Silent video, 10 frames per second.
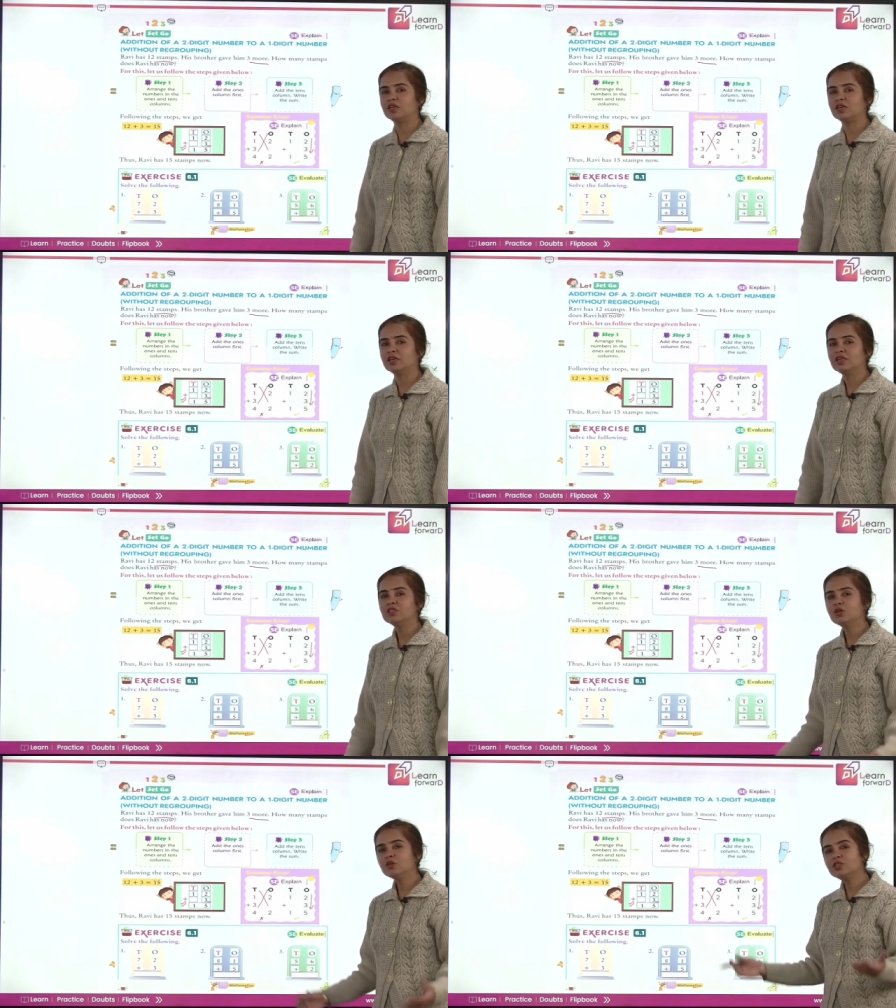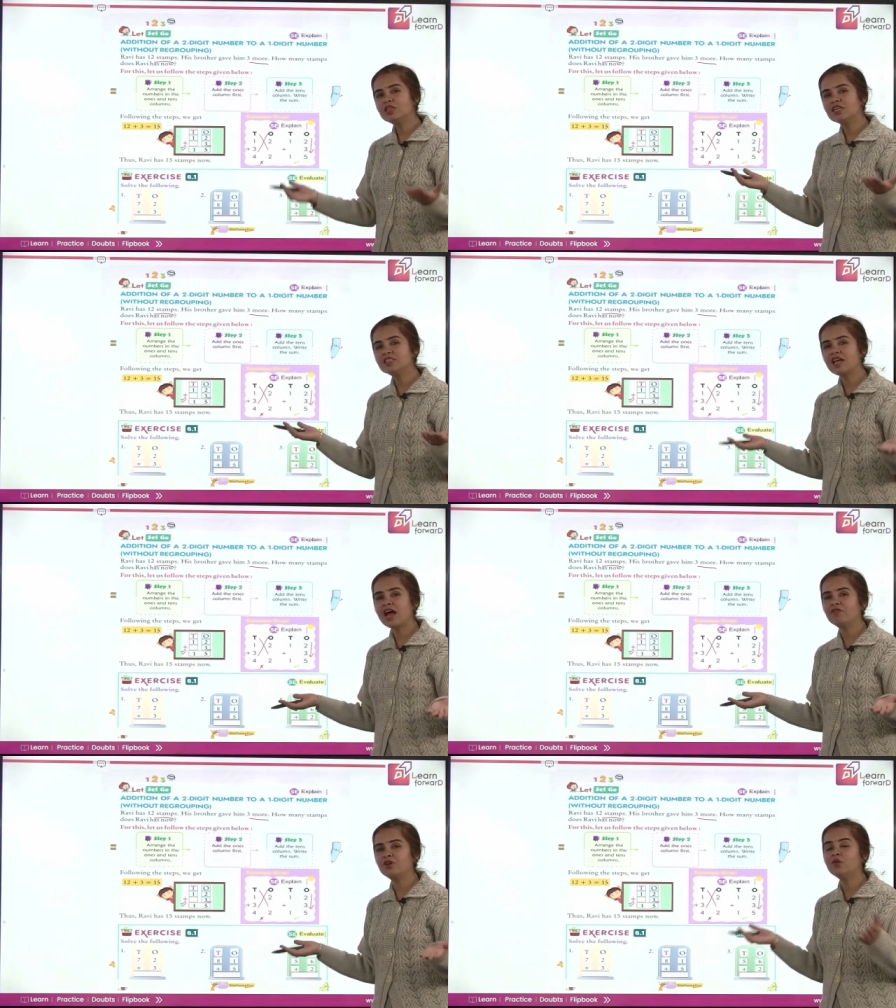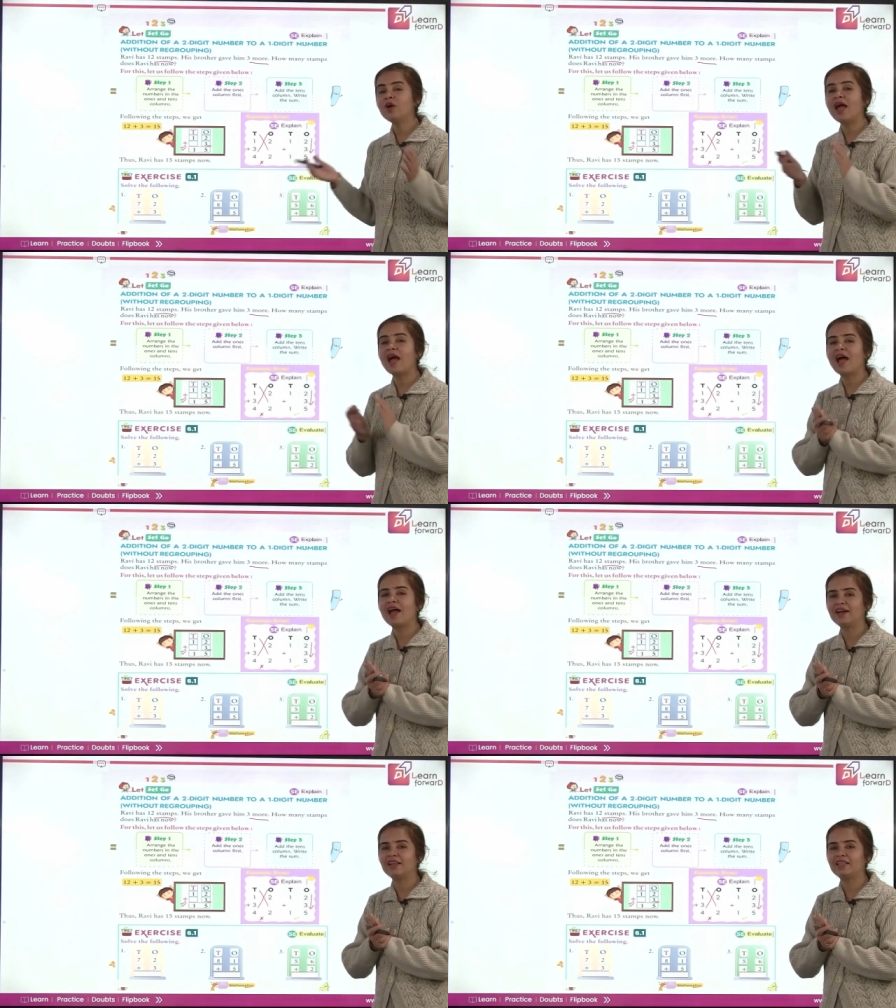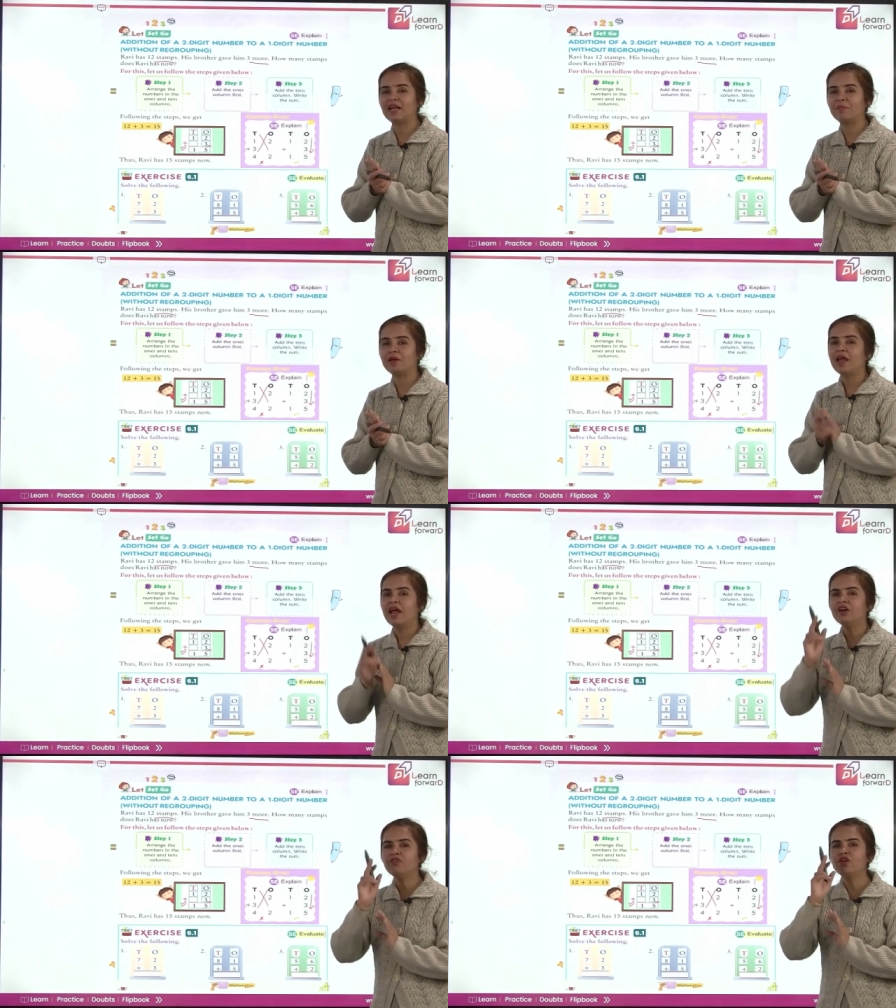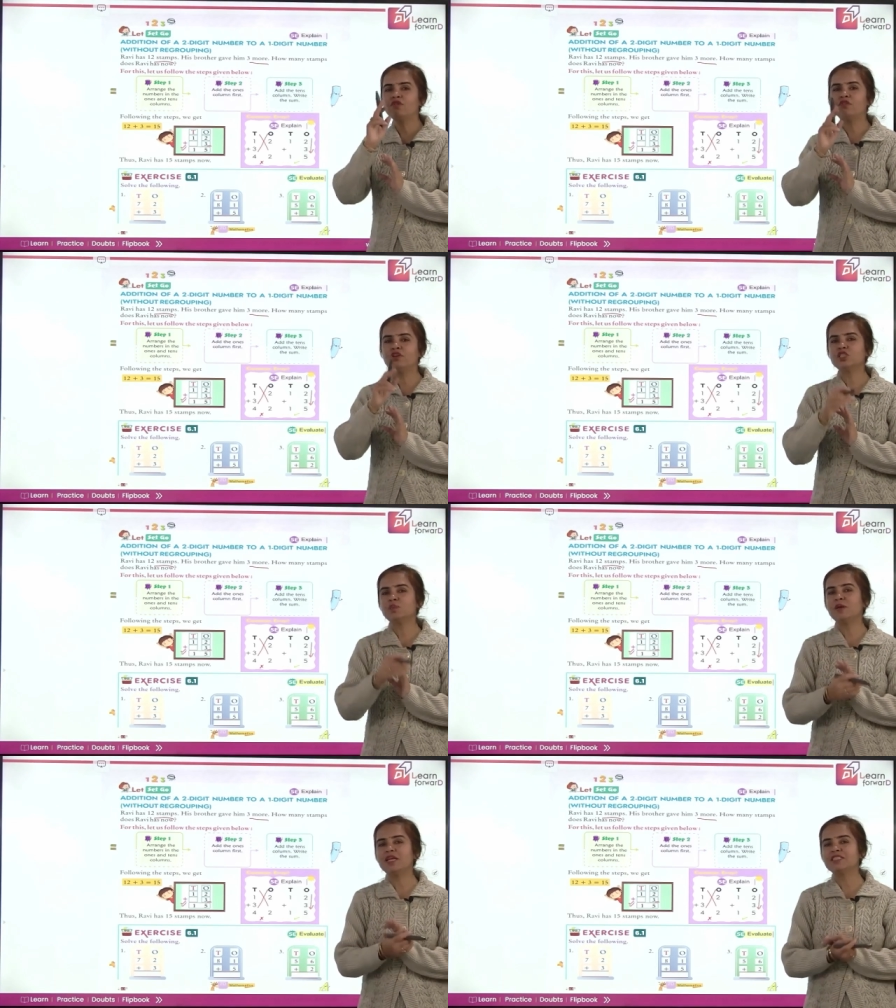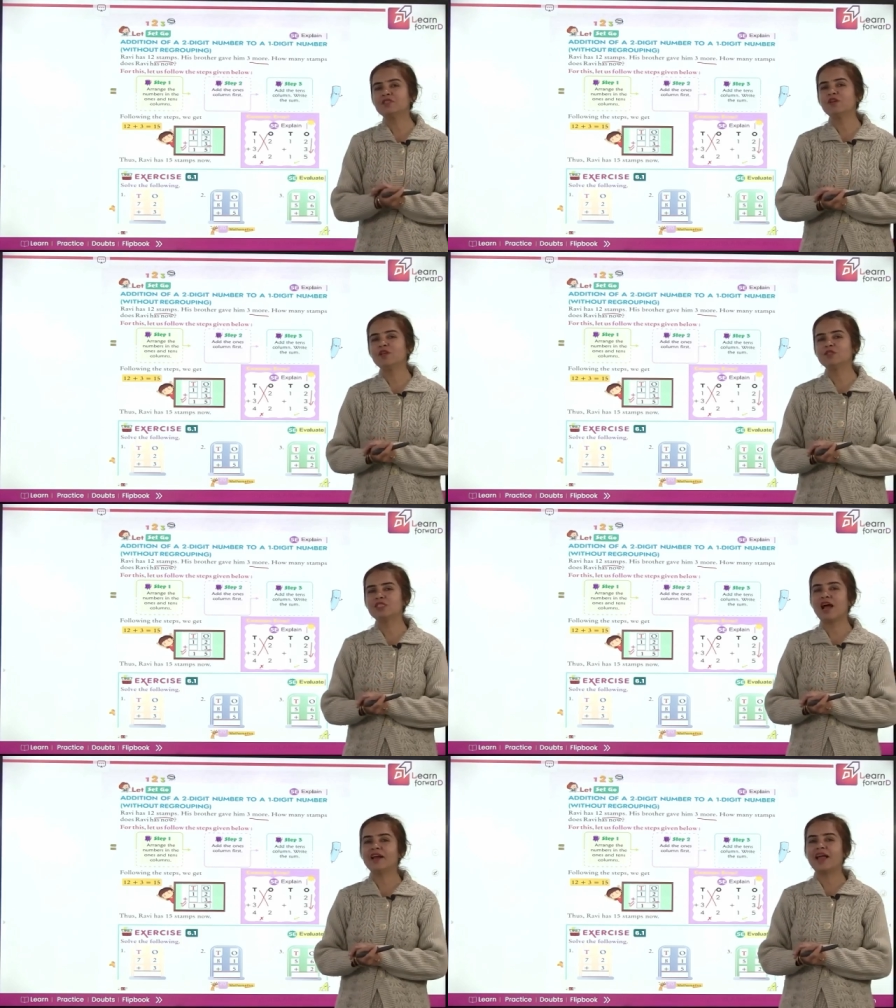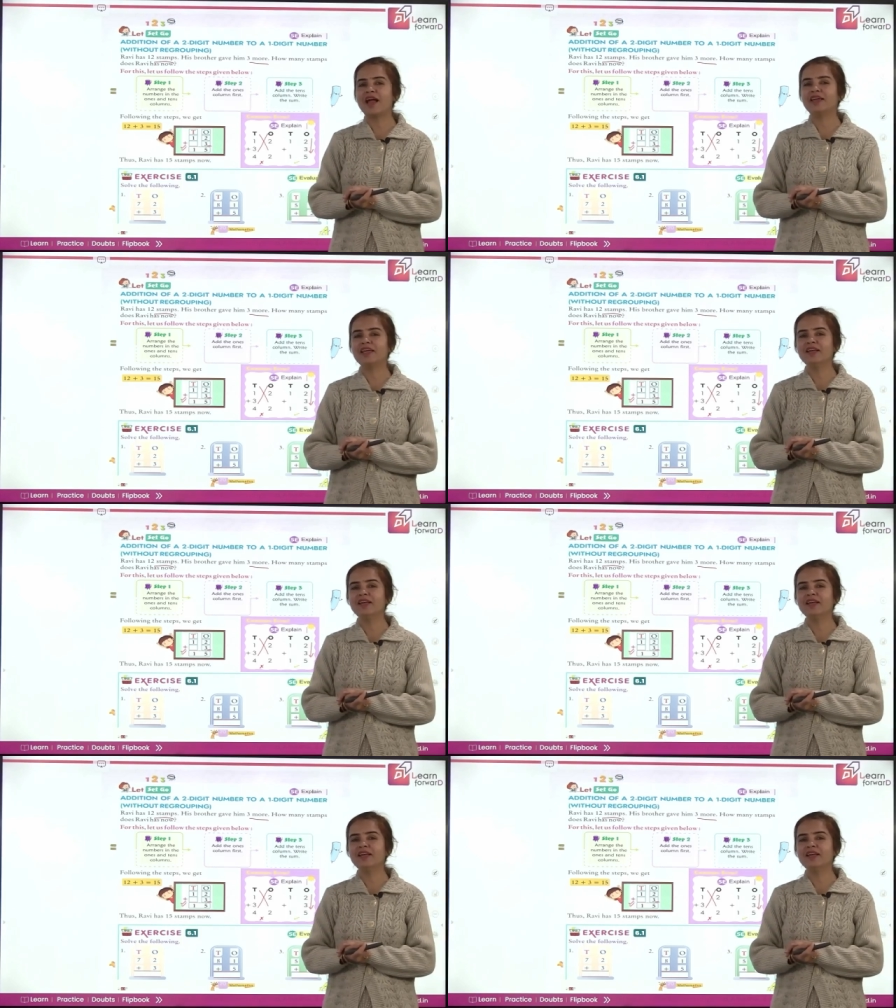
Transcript: So you just have to add them. And from which place will you start adding?